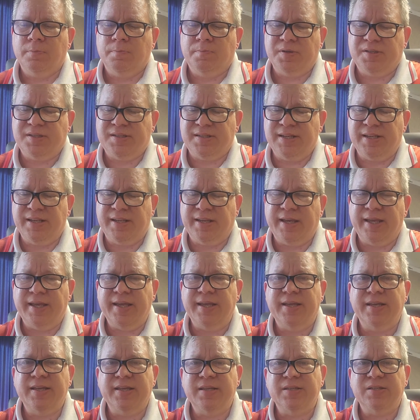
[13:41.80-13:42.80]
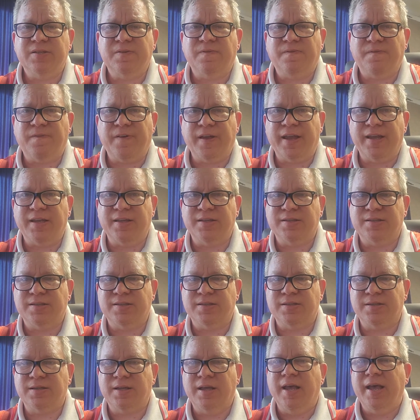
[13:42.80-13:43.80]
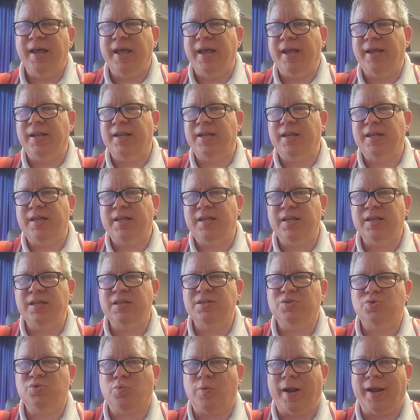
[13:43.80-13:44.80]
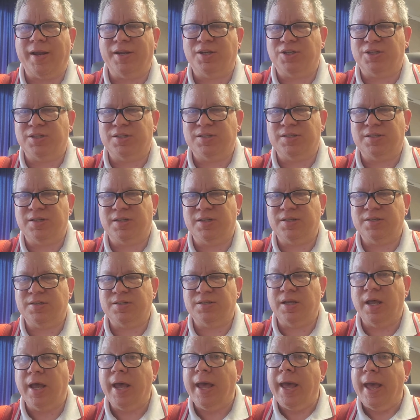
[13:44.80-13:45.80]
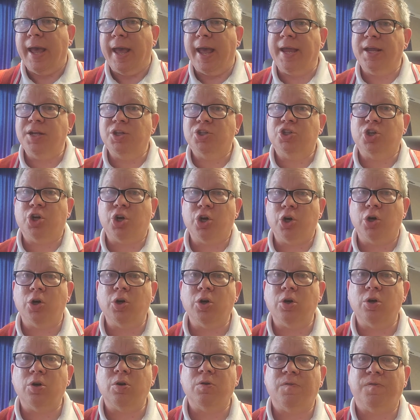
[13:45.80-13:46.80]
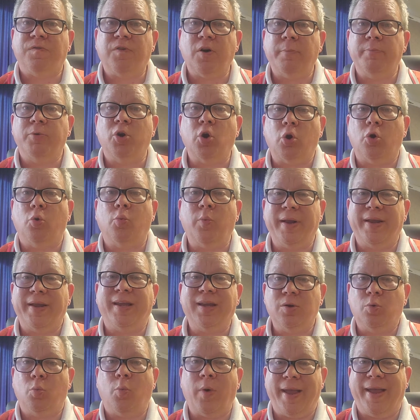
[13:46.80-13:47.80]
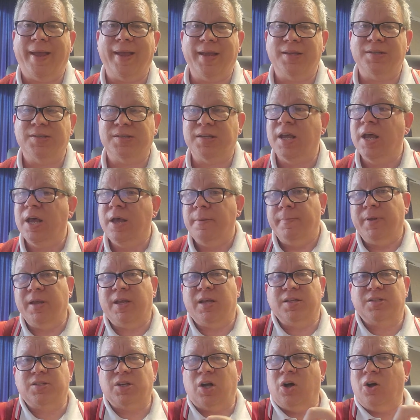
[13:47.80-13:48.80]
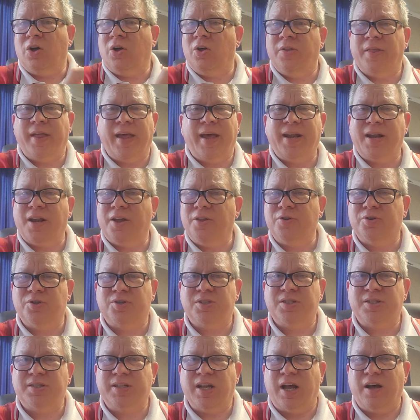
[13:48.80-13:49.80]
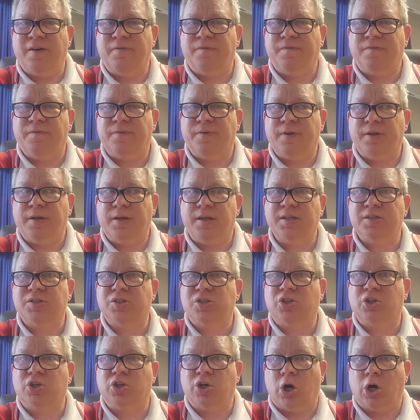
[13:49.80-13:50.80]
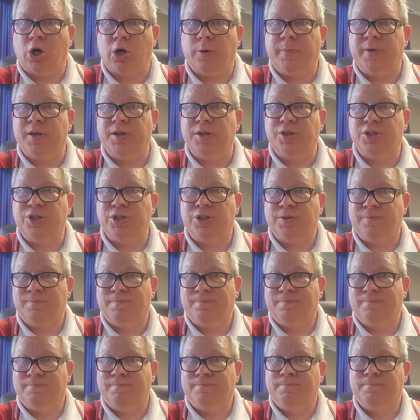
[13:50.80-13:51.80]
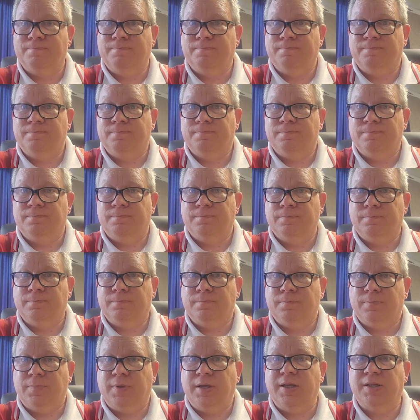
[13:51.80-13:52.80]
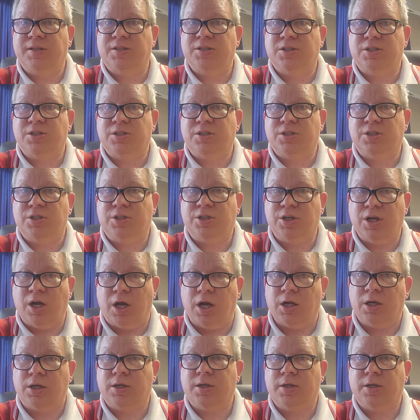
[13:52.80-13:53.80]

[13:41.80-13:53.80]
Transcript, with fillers: but seek his face and his righteousness and turn from your wicked ways because all that other stuff is garbage. It's junk.